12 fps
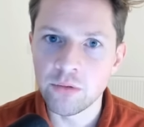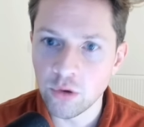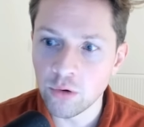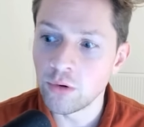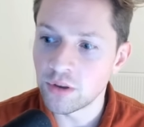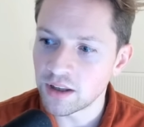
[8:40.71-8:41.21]
Do
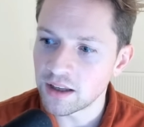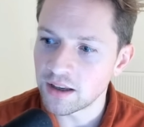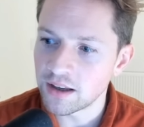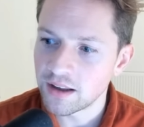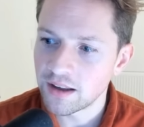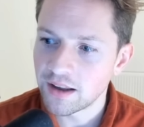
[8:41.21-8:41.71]
you
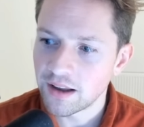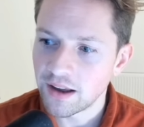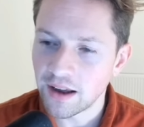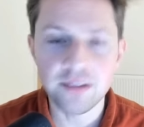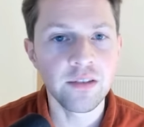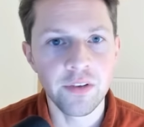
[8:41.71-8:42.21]
think
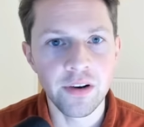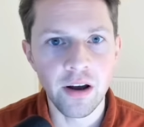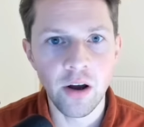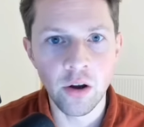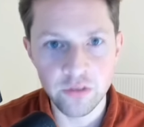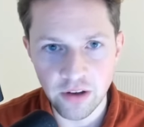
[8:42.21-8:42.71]
Aston Villa
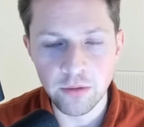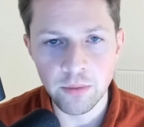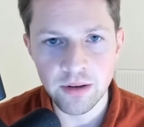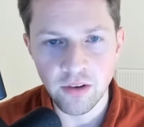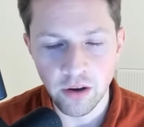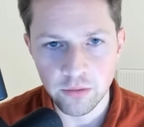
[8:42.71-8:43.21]
are genuine
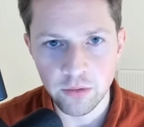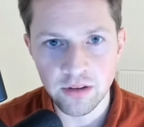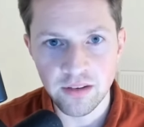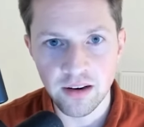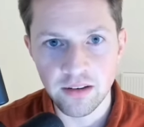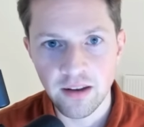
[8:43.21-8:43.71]
title
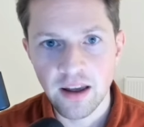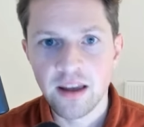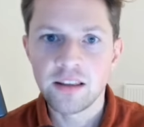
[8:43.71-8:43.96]
contenders?